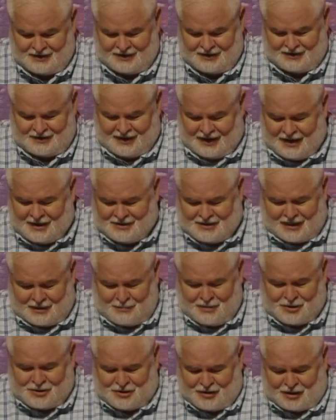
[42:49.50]
the
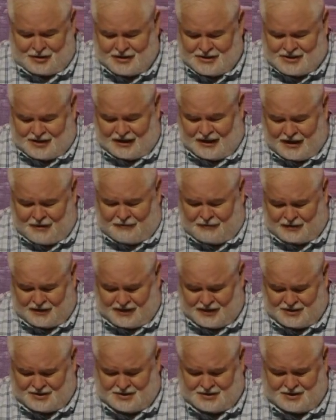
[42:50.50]
anti-missionaries love
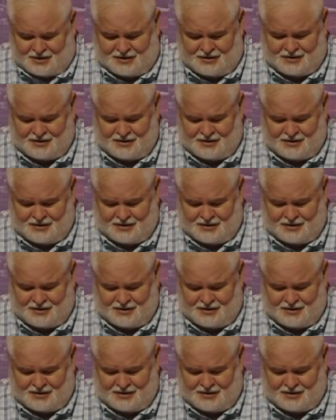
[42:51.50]
this